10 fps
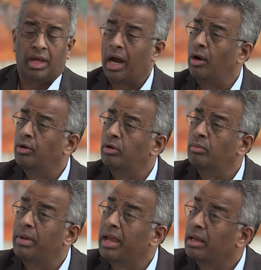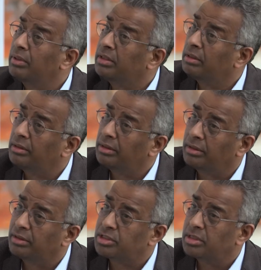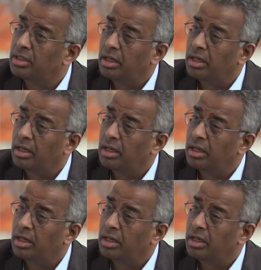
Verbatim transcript: how do you make materials?